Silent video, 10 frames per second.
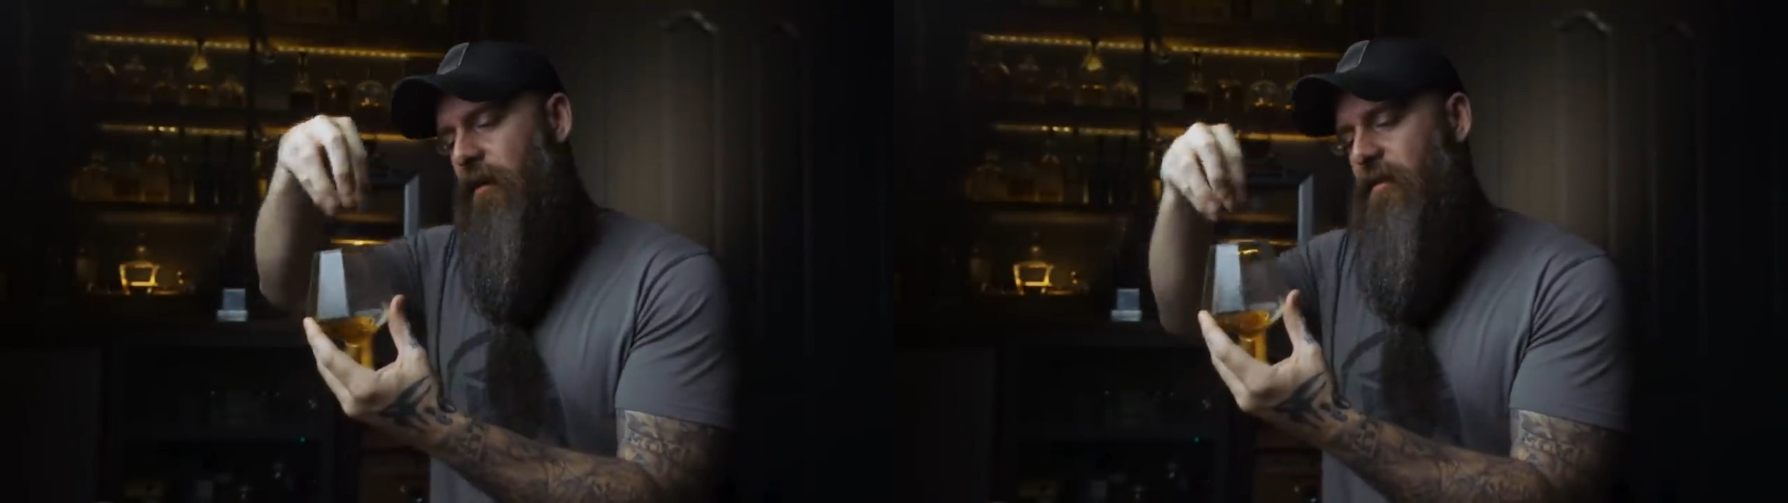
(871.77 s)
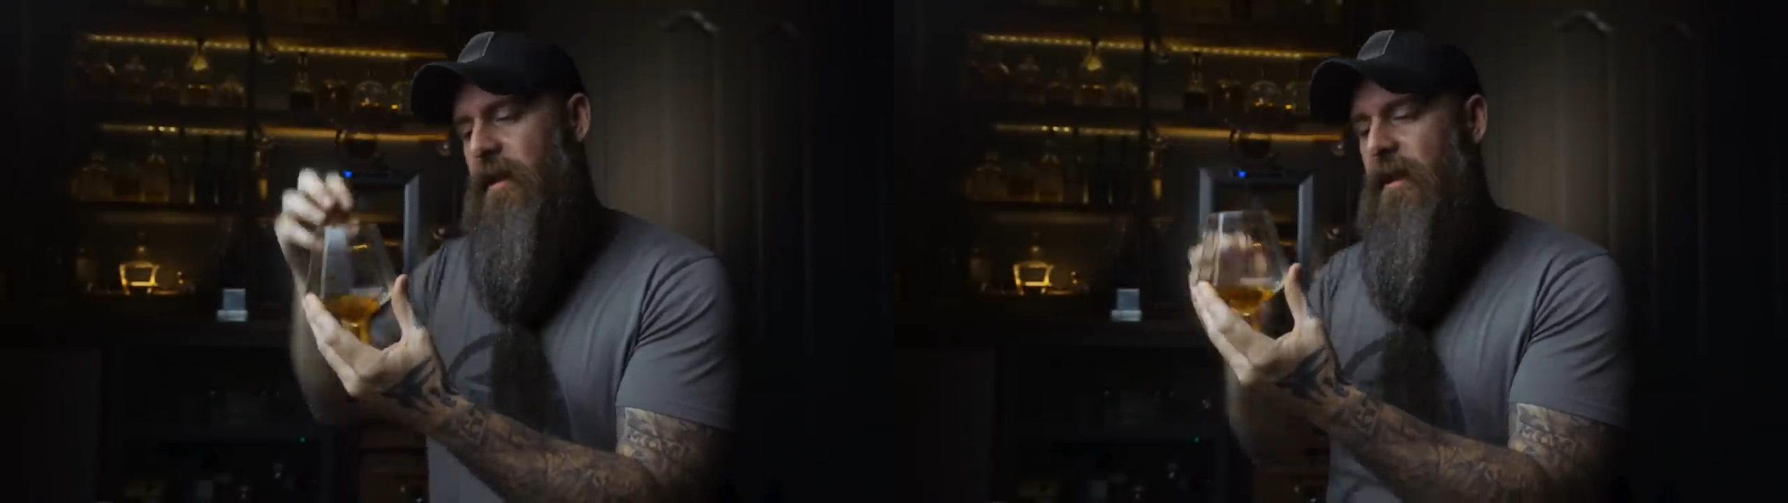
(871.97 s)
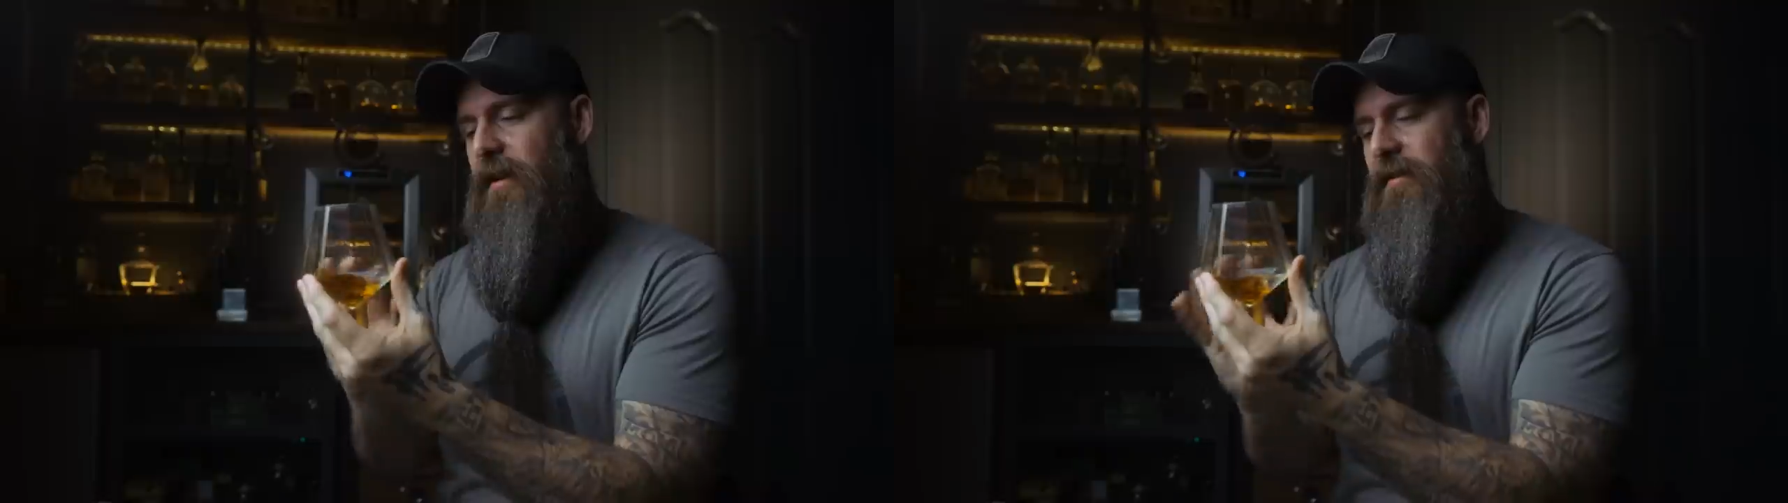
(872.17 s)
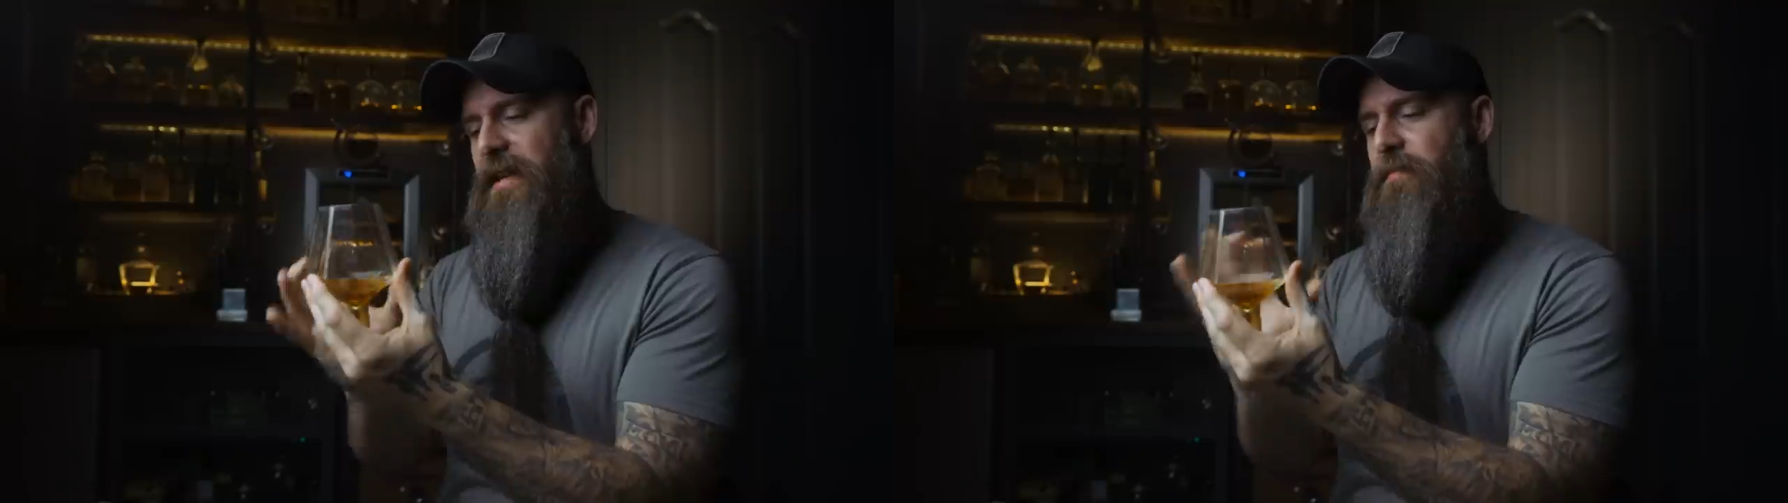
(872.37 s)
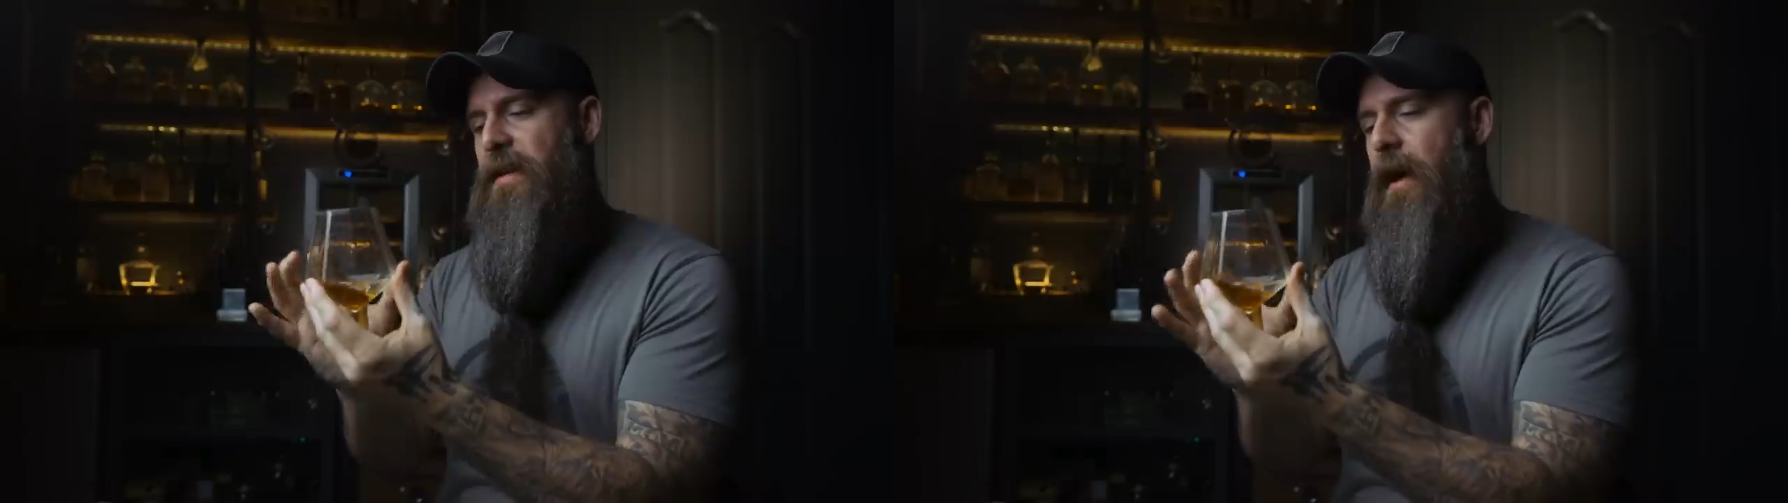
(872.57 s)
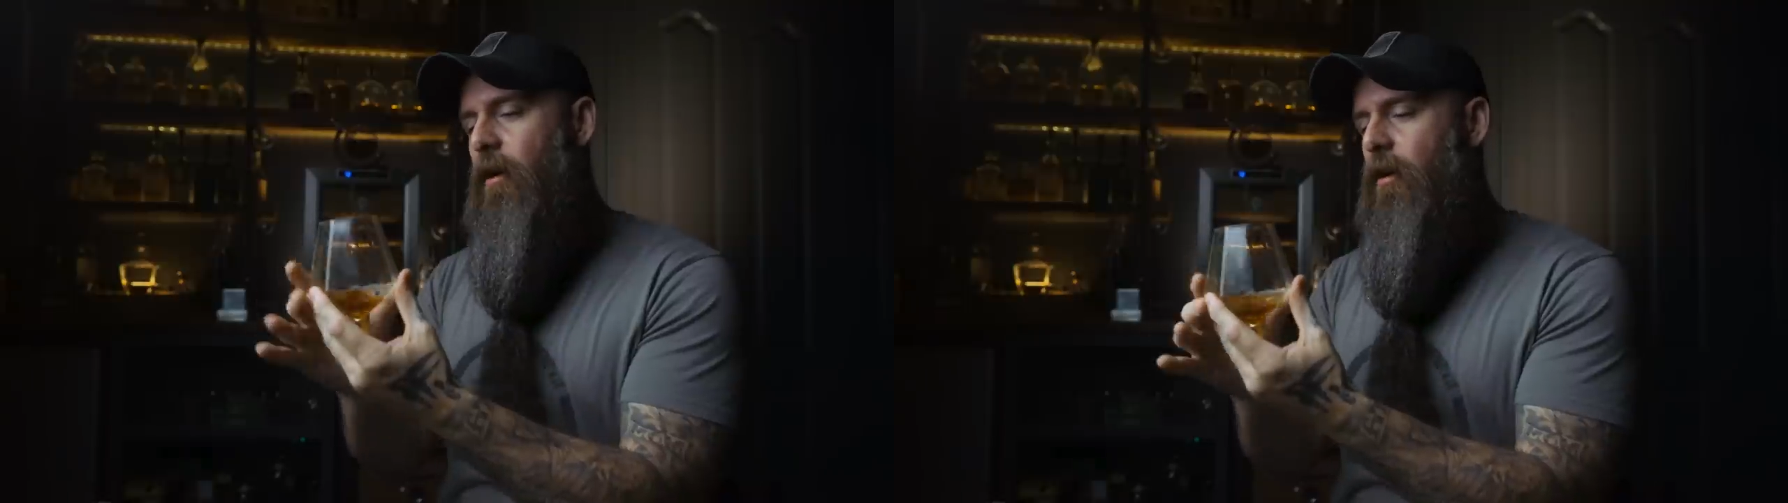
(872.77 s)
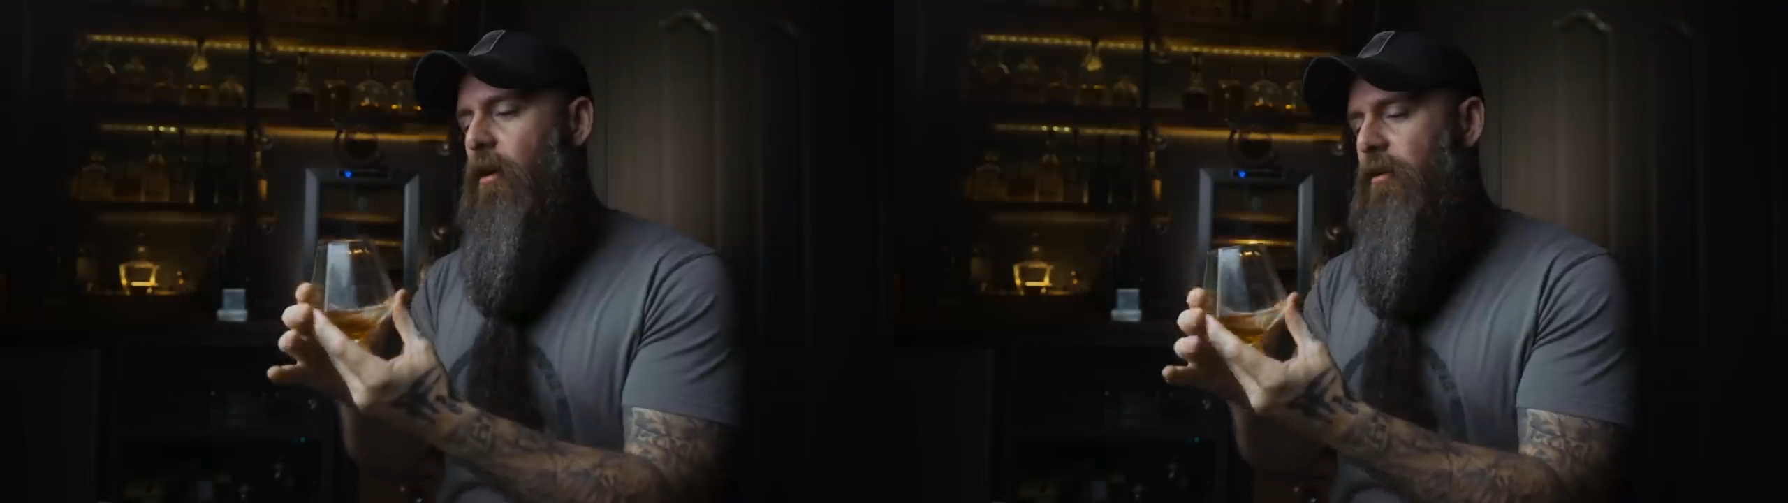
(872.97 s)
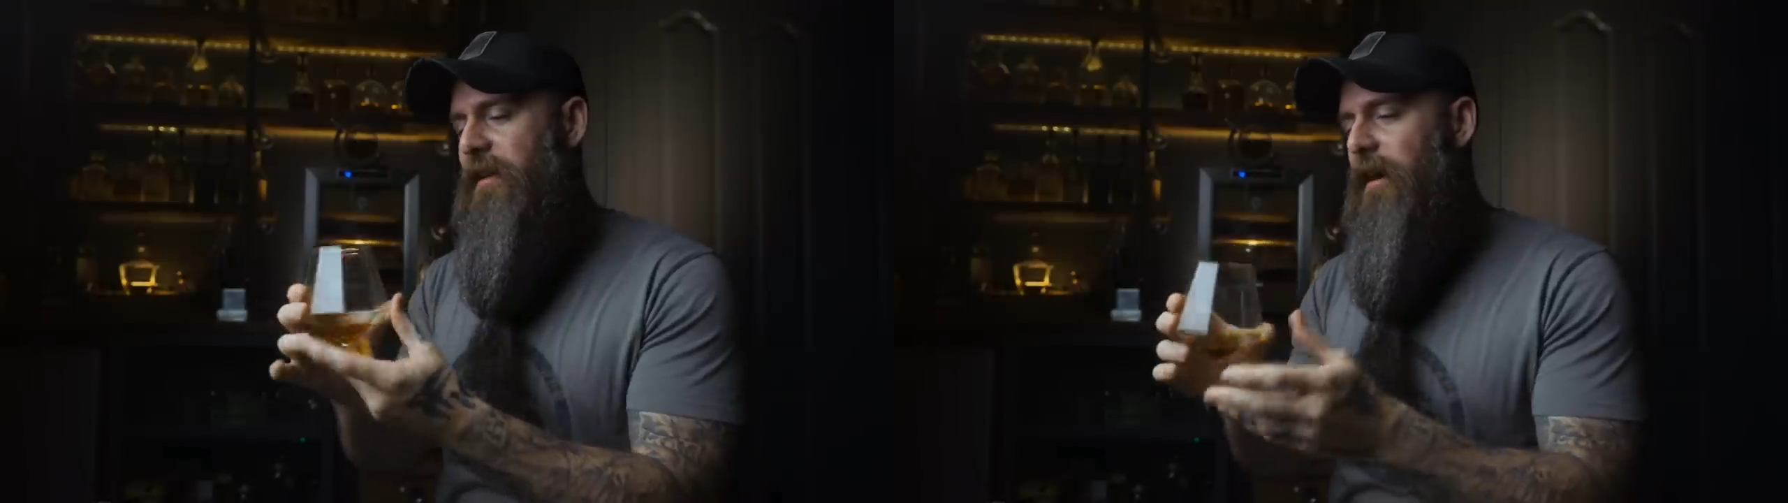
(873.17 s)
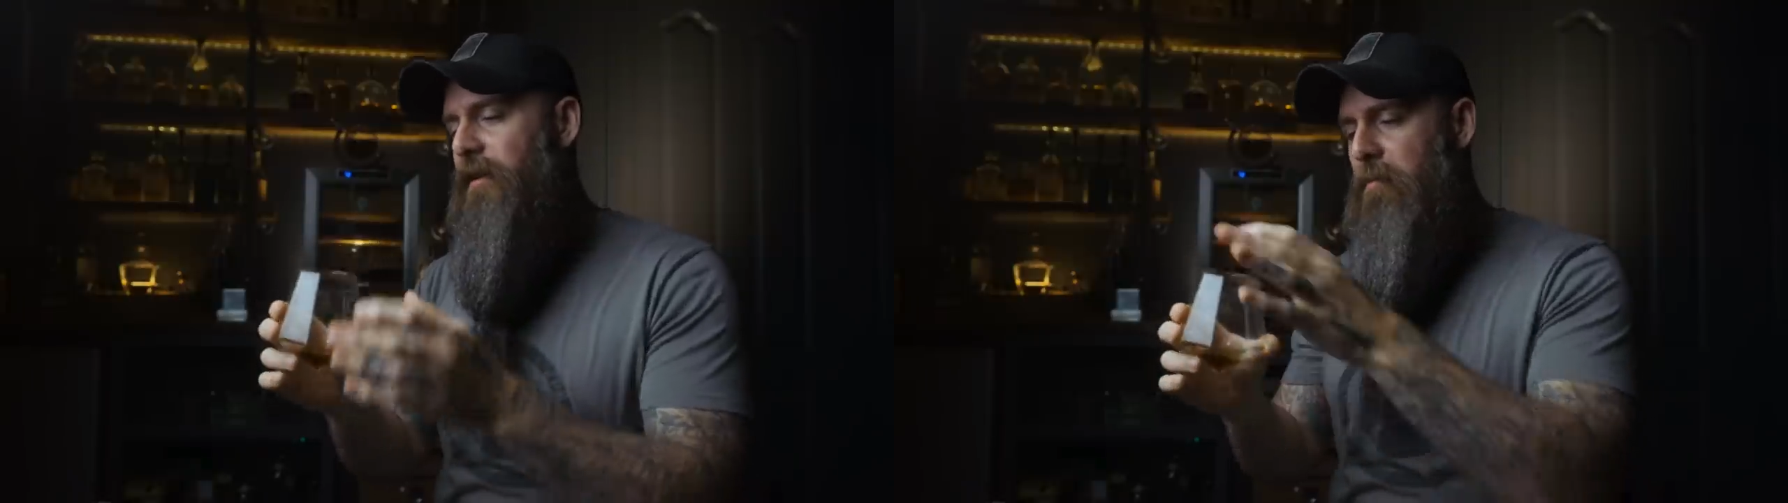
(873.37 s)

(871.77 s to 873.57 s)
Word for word: to kind of keep the alcohol down in